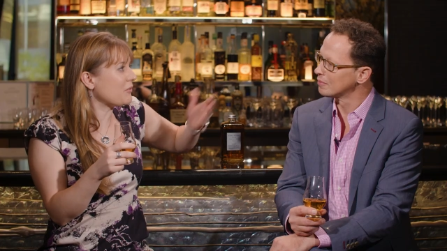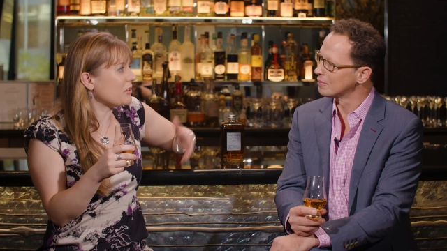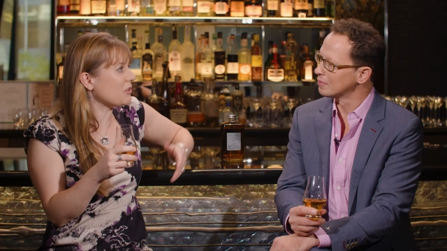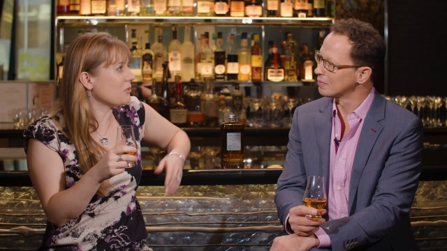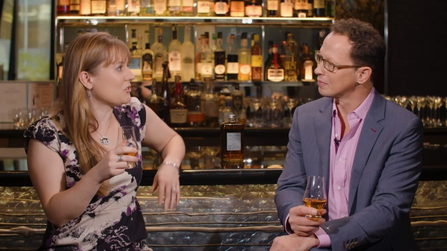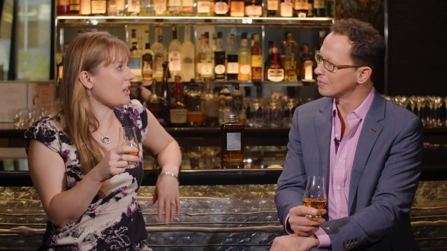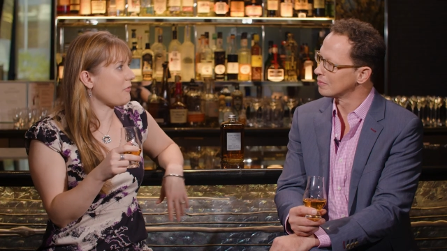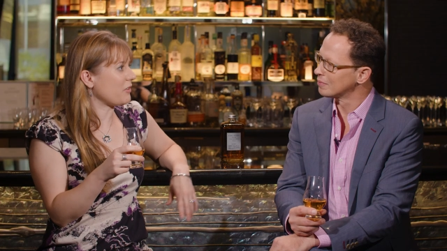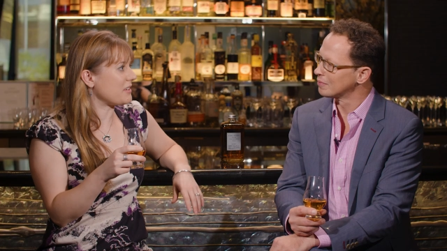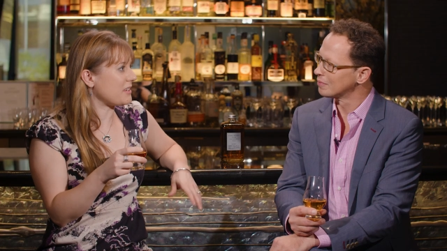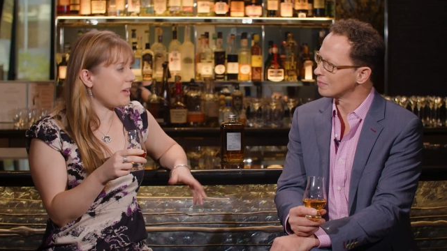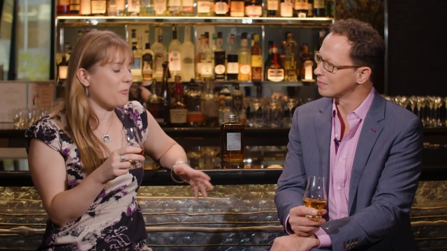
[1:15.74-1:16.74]
Speaker 1: even you,
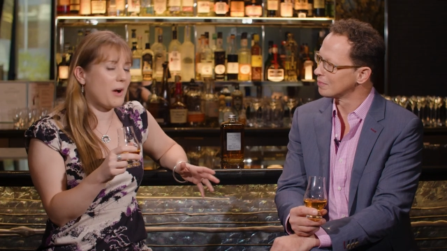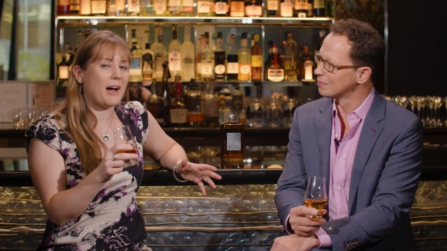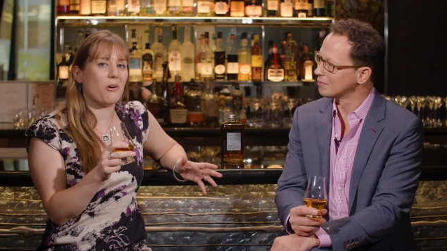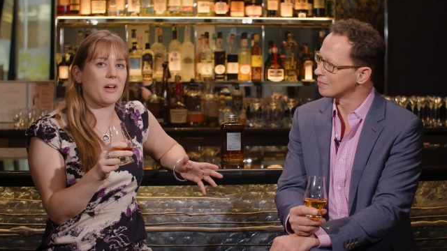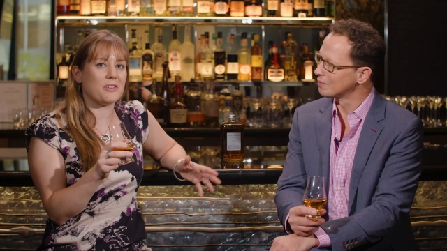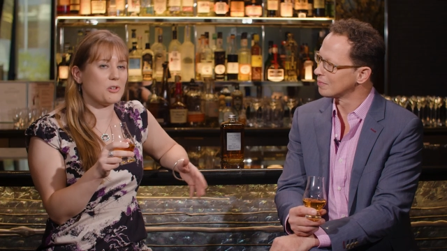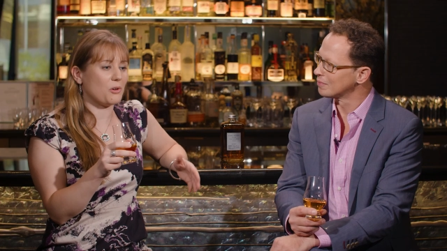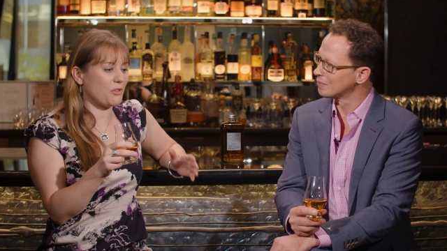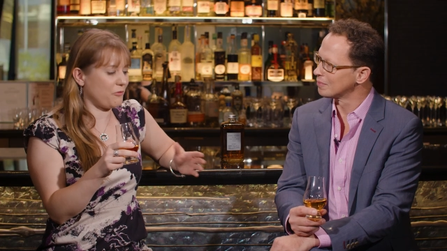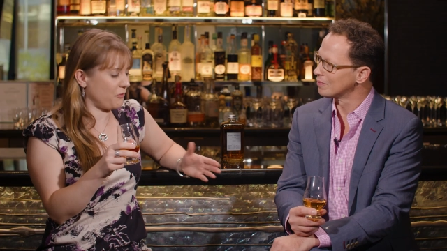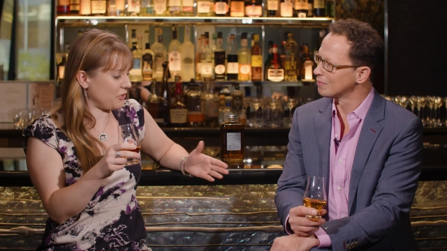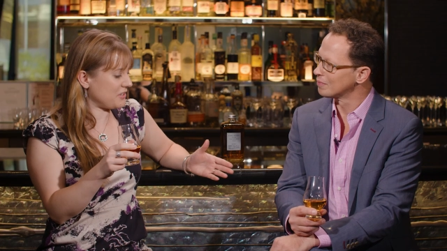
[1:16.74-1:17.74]
Jeffrey, said, wow, you know,
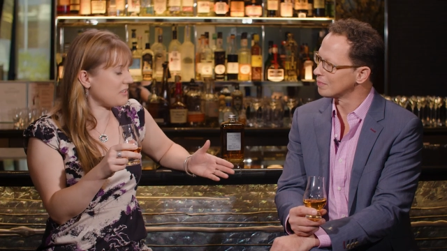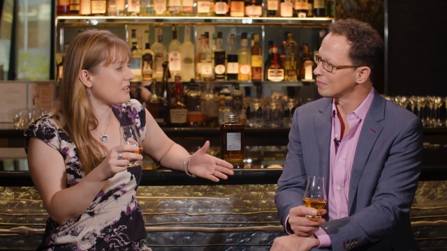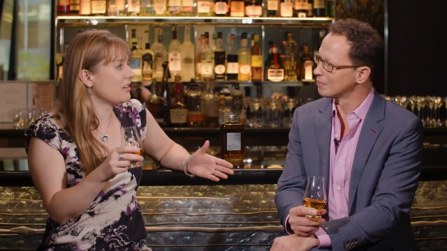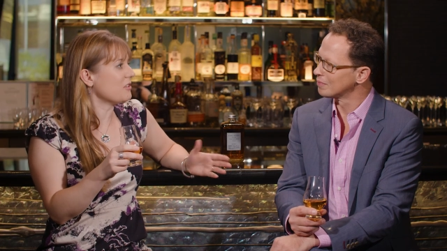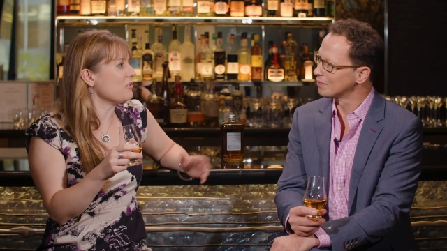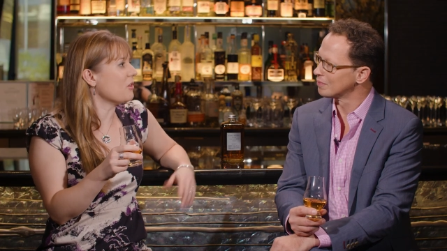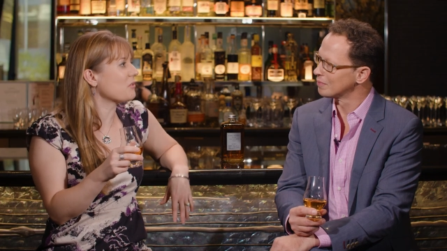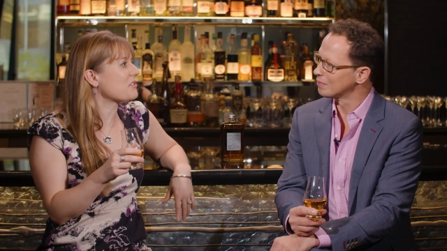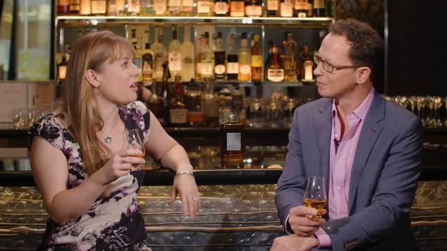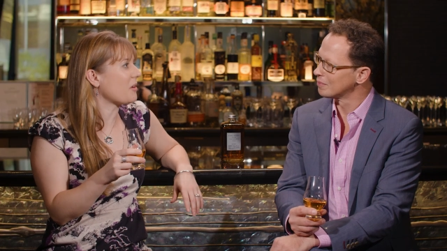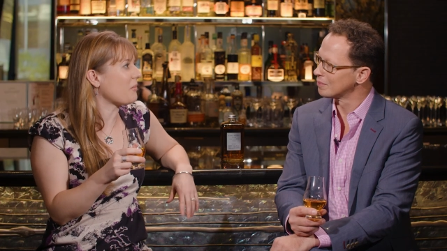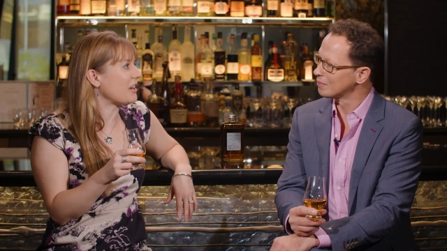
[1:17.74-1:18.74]
the first
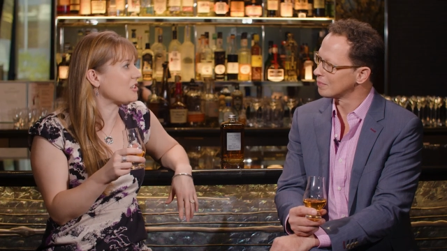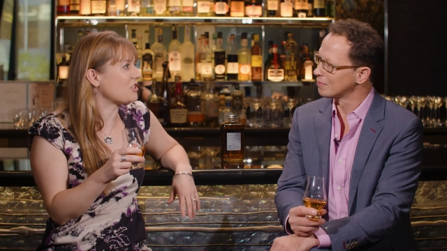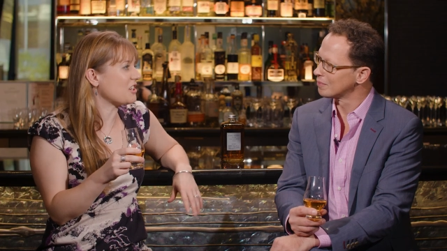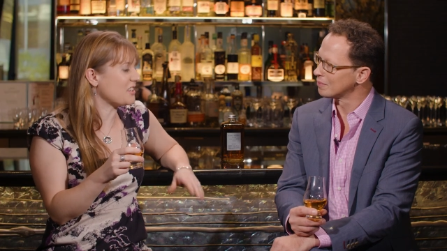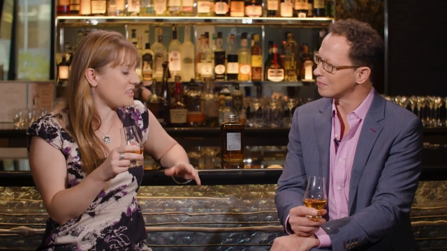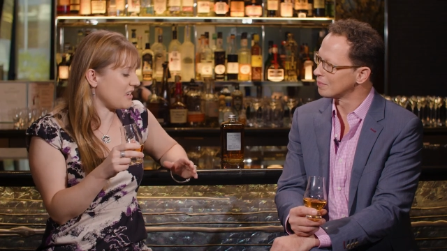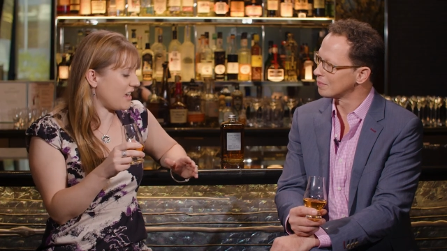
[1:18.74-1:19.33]
notes on my sheet